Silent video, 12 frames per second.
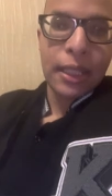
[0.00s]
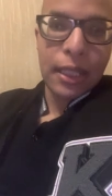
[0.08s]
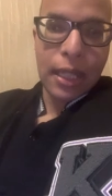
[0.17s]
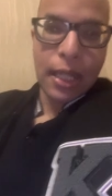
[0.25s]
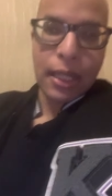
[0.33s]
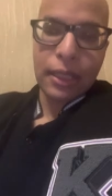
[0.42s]

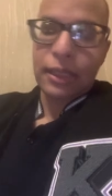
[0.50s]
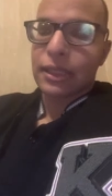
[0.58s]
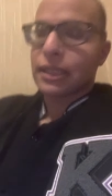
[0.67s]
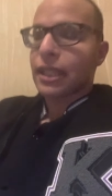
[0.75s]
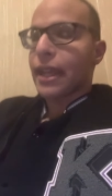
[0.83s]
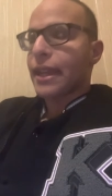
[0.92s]
Uh, so
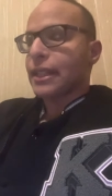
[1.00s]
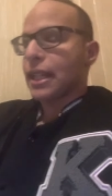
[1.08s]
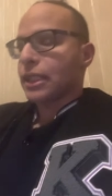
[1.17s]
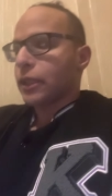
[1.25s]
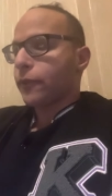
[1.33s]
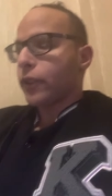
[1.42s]
yeah guys,
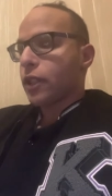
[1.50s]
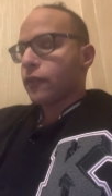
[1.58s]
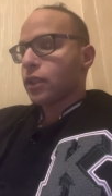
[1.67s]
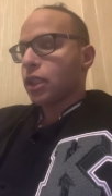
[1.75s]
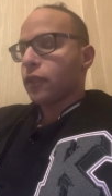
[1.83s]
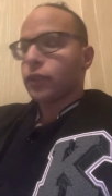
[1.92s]
if you
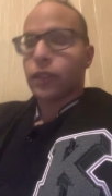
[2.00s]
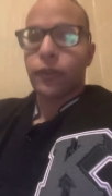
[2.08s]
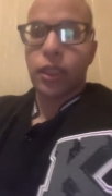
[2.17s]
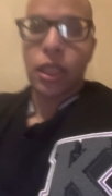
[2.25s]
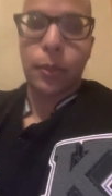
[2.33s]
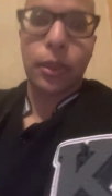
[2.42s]
obviously loved this
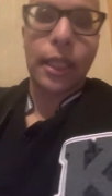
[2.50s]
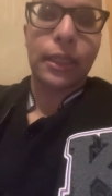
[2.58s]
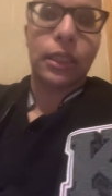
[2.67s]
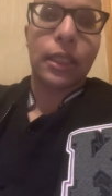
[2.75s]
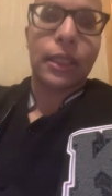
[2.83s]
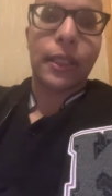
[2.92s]
video, please
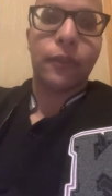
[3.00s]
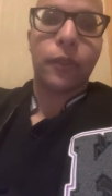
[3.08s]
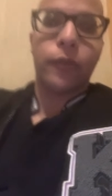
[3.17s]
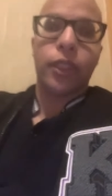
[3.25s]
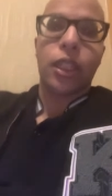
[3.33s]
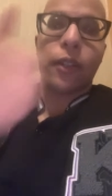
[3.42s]
do give the
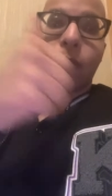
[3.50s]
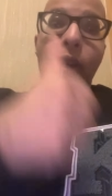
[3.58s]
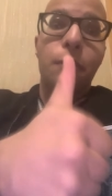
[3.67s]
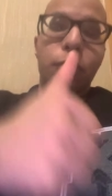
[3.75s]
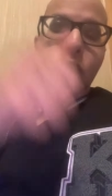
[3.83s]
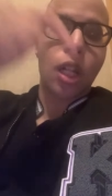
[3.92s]
video a
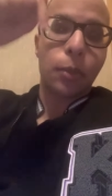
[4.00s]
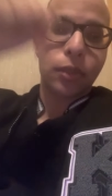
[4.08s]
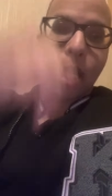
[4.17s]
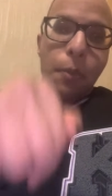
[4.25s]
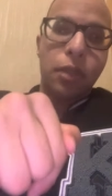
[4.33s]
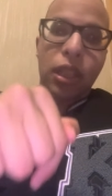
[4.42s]
thumbs up,
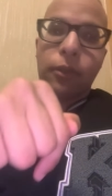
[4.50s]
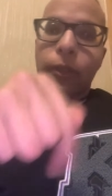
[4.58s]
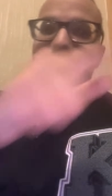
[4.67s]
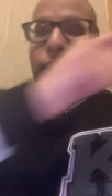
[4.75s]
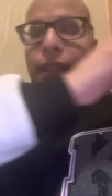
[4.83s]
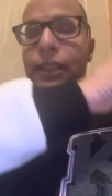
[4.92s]
comment on what you
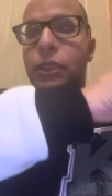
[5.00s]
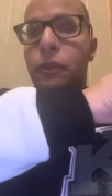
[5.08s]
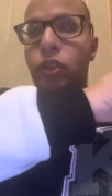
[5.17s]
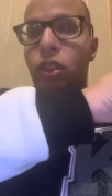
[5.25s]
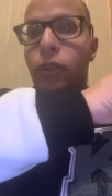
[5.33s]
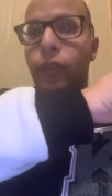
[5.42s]
think, switch
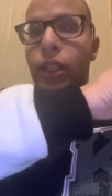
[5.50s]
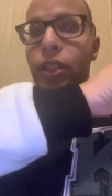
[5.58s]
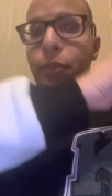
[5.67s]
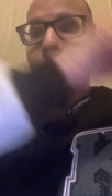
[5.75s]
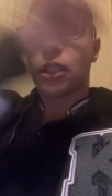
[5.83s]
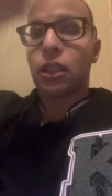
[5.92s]
on notification
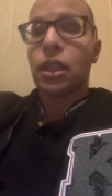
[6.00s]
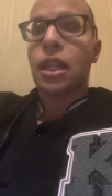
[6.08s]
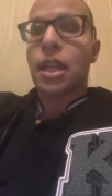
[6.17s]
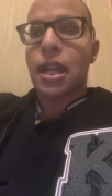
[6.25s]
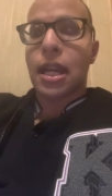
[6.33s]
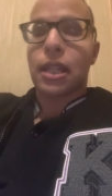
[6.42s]
bell,
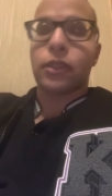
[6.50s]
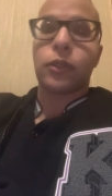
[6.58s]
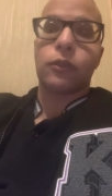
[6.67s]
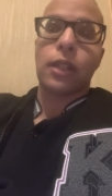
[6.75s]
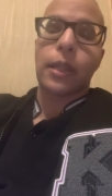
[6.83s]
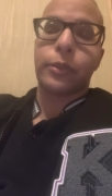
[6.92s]
and uh,
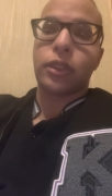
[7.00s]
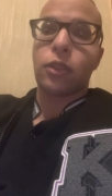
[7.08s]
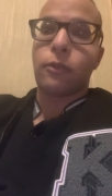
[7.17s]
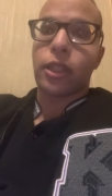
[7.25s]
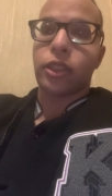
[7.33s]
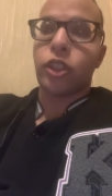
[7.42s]
subscribe to the
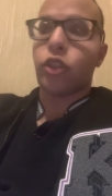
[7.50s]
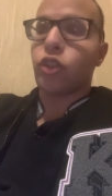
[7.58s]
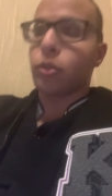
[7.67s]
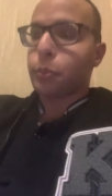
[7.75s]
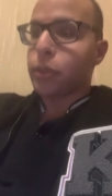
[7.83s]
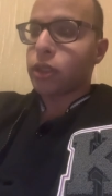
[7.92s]
red
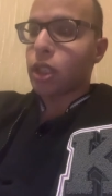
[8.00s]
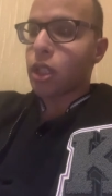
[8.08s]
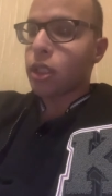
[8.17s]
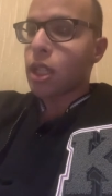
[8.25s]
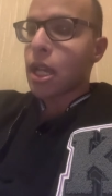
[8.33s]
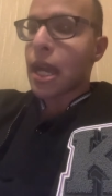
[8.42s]
YouTube button.
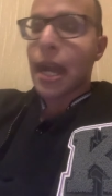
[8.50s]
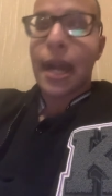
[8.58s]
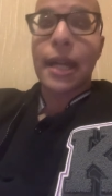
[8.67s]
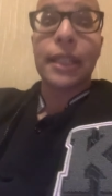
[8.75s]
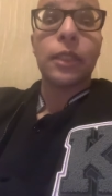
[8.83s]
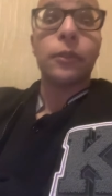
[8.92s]

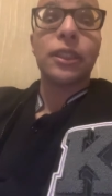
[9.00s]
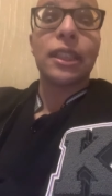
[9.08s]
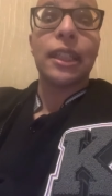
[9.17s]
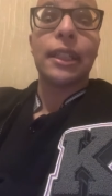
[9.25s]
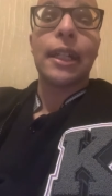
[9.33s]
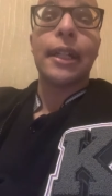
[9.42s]
And we will see
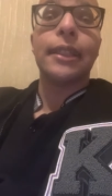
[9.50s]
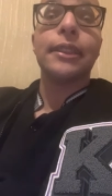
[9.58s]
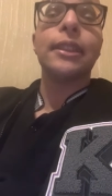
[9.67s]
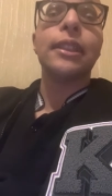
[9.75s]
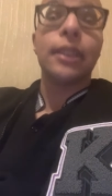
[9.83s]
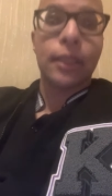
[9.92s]
you guys
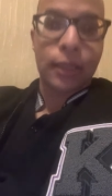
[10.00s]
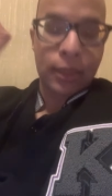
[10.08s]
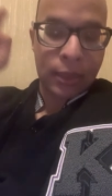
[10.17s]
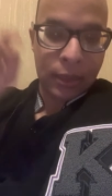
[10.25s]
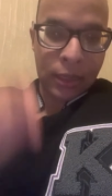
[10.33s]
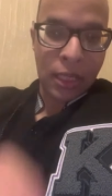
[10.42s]

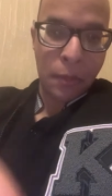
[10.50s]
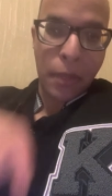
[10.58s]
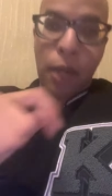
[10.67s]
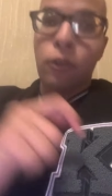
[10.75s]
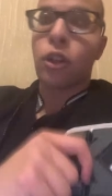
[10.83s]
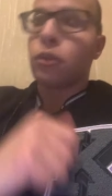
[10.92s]

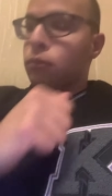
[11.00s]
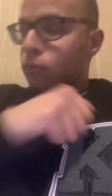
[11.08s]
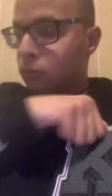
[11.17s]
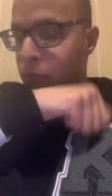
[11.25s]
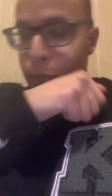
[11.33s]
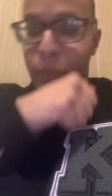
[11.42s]
tomorrow.
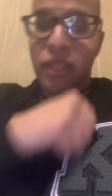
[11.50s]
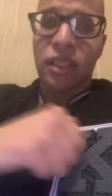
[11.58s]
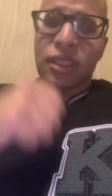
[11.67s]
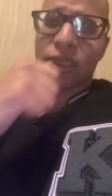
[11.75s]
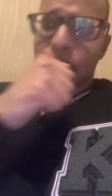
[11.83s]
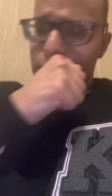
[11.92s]

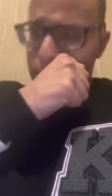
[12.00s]
Because